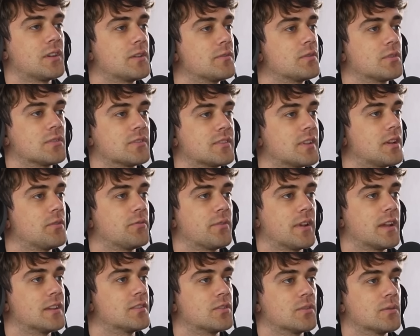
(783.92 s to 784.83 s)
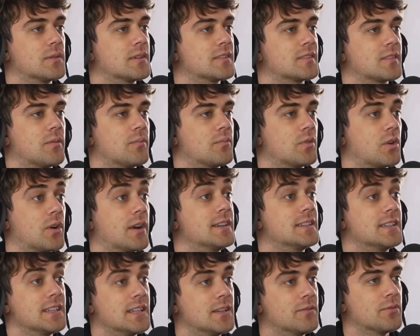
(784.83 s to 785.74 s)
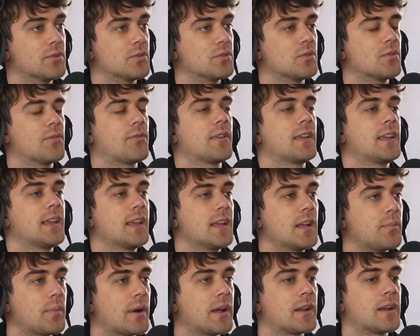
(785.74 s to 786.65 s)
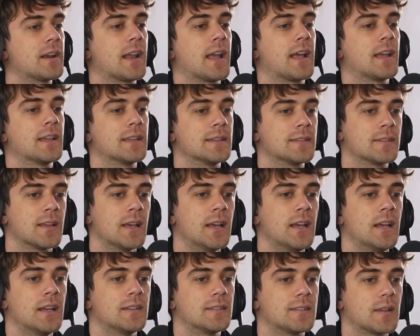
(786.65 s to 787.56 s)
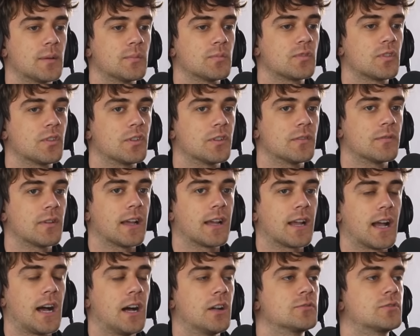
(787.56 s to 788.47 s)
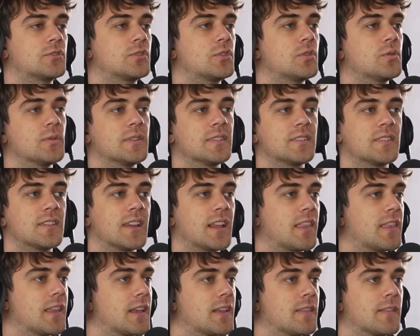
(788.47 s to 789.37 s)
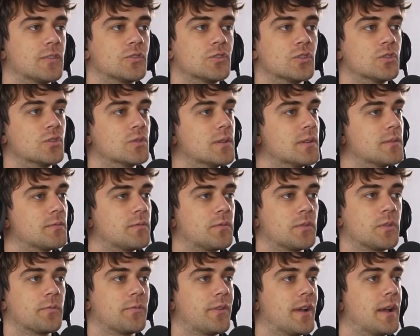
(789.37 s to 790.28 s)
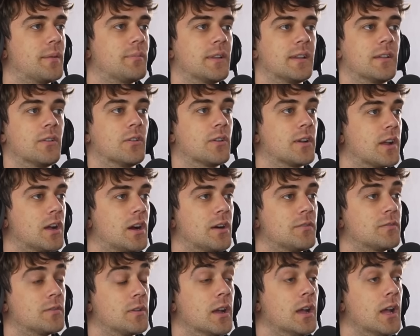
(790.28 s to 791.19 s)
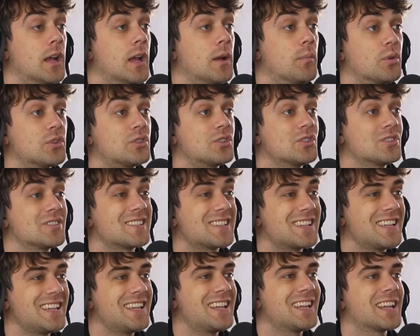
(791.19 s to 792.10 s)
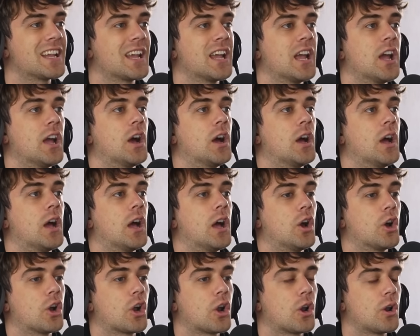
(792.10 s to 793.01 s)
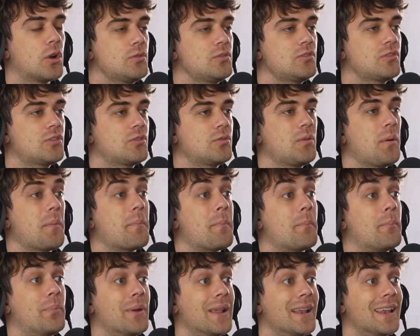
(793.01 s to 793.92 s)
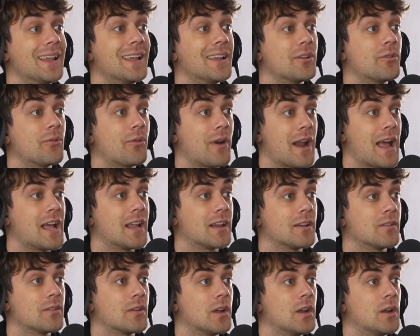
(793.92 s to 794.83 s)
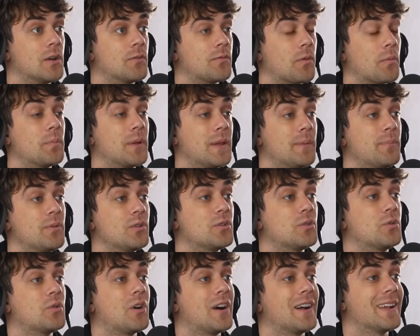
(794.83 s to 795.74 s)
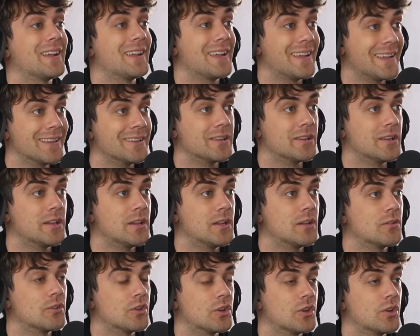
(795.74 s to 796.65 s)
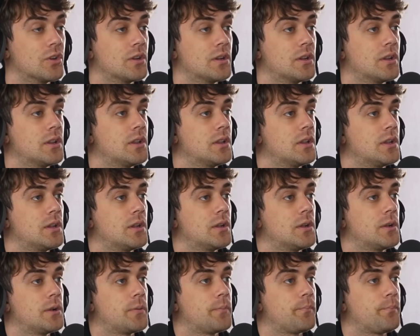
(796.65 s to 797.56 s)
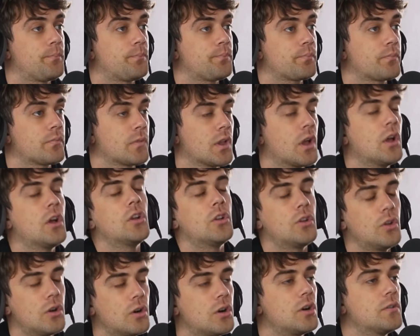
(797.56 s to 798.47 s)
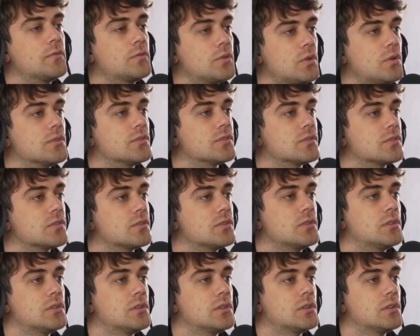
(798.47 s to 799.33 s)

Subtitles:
of yourself as doing some great evil. You're thinking about it as some sort of like altruistic thing that you're doing for your family, looking after. But you're stealing close to R1 billion from people who are ill. That, of course, didn't all go to her, but the cut for her would be